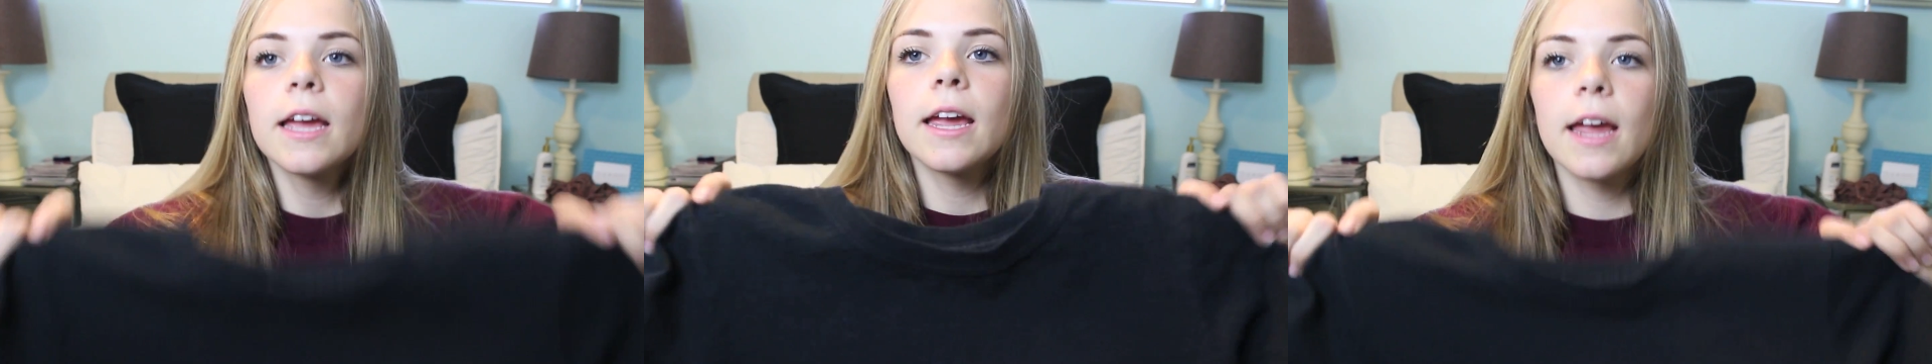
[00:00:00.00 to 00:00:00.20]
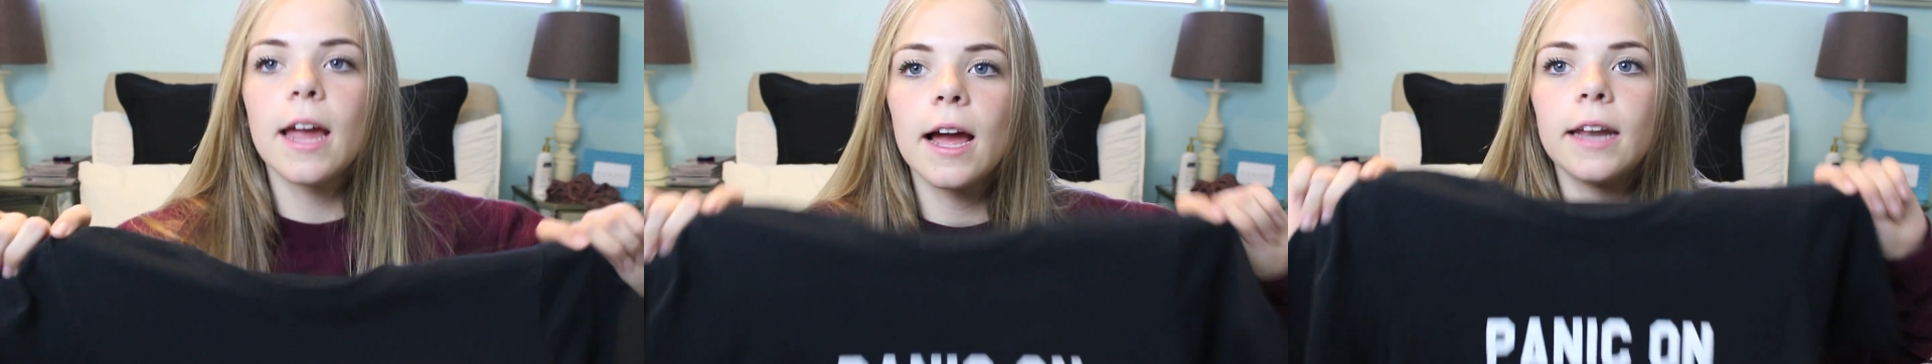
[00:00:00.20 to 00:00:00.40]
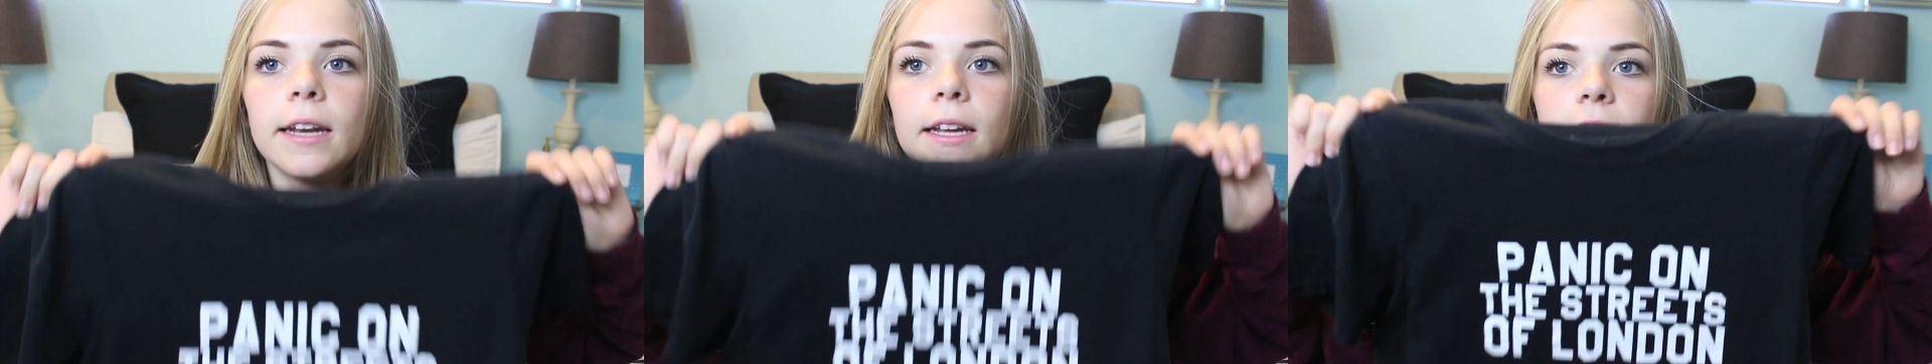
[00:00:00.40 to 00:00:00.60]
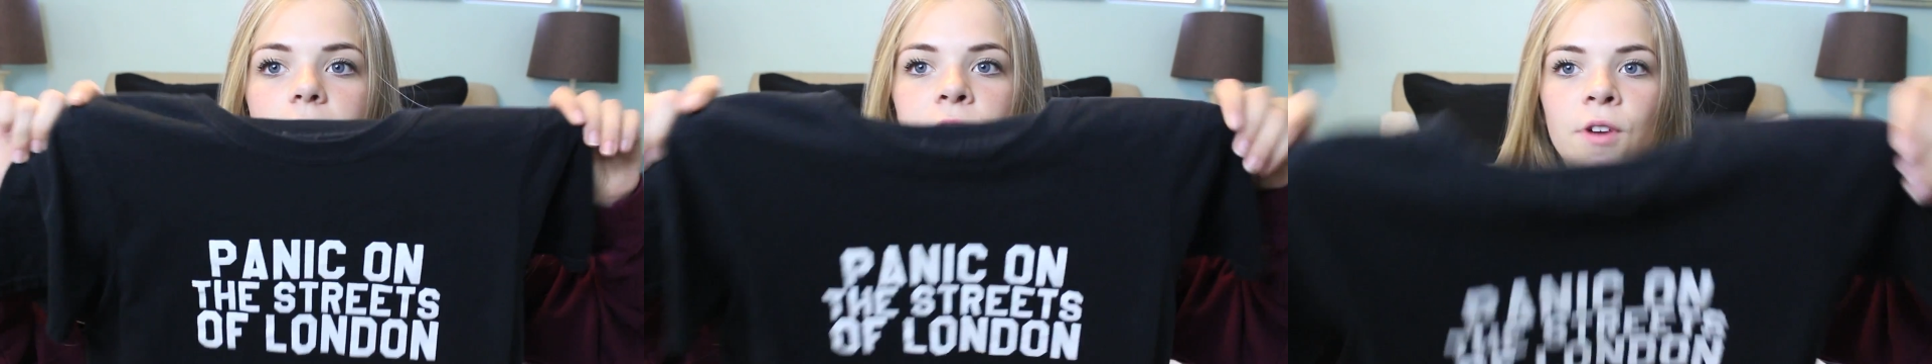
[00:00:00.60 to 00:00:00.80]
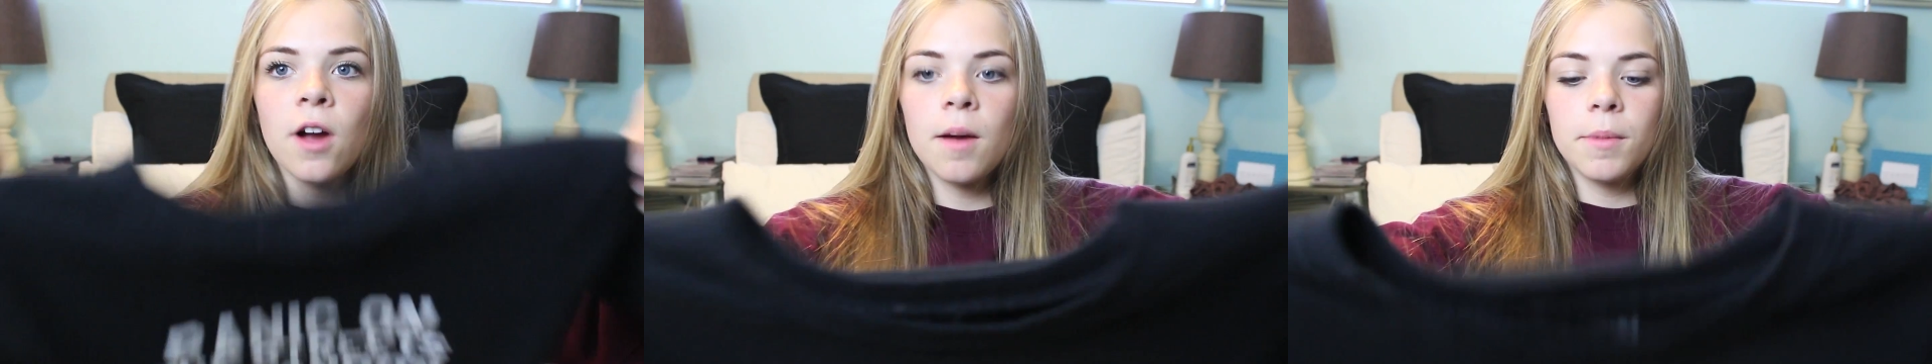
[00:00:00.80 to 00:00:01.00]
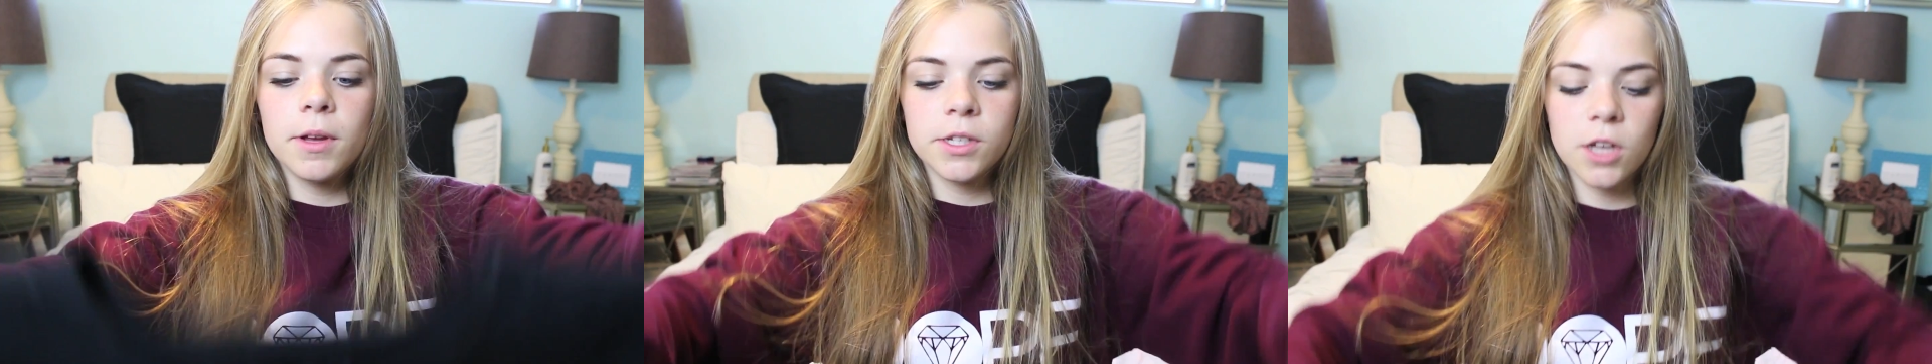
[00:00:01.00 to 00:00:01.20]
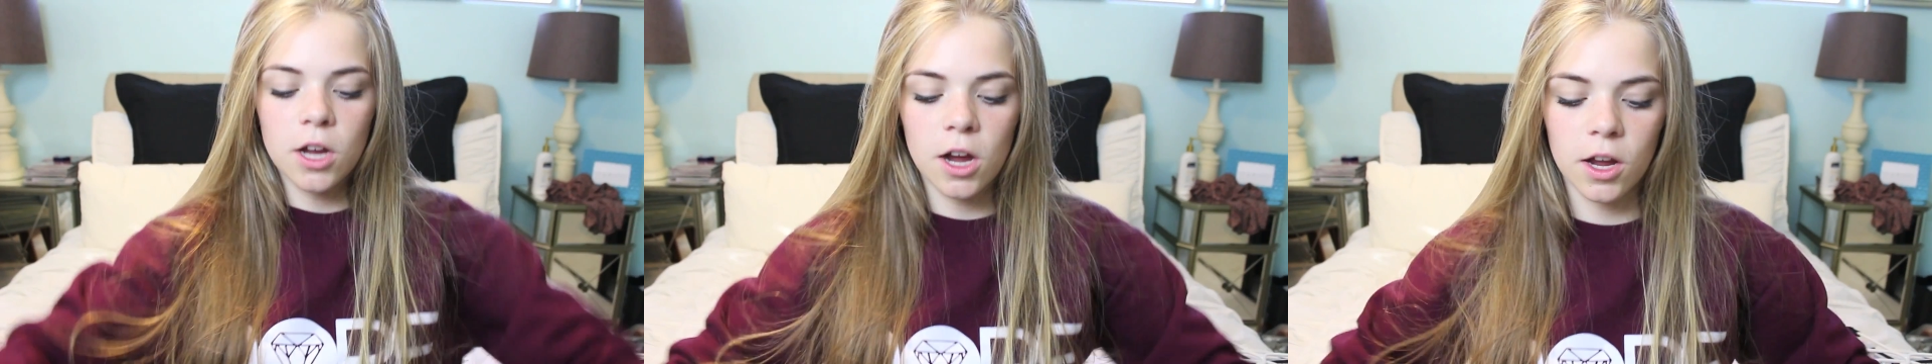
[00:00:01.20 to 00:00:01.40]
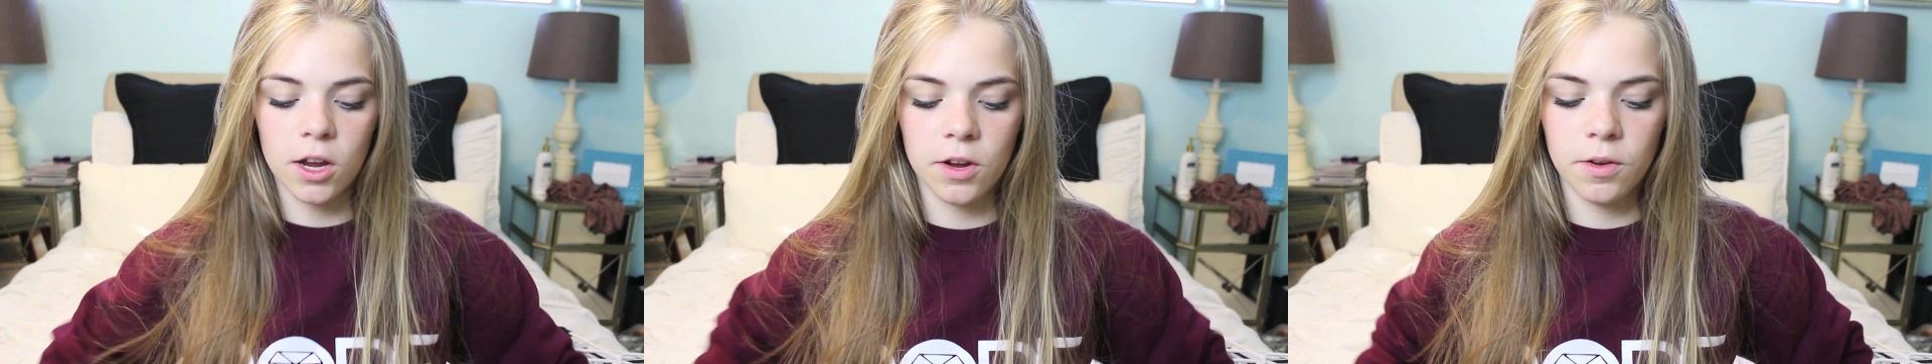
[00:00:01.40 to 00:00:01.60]
and it's from a
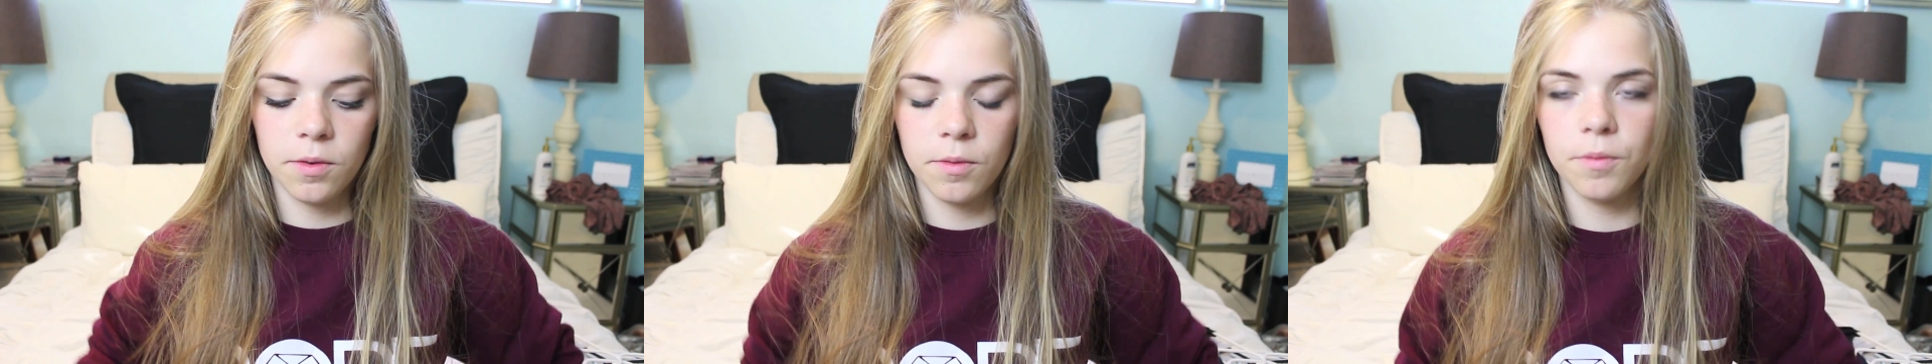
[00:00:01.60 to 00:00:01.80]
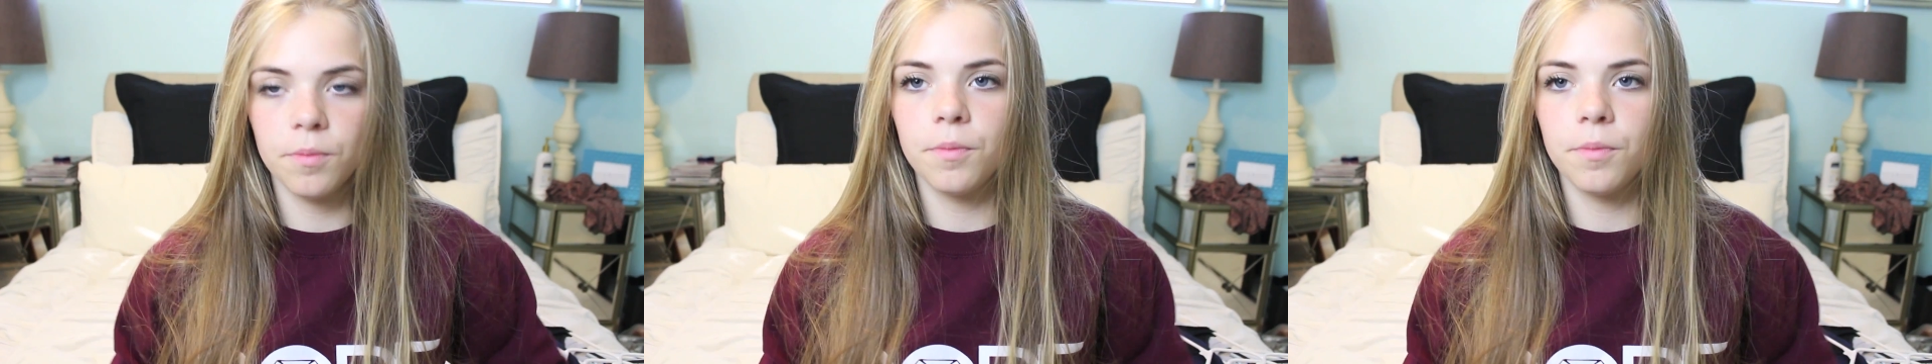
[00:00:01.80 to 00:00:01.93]
song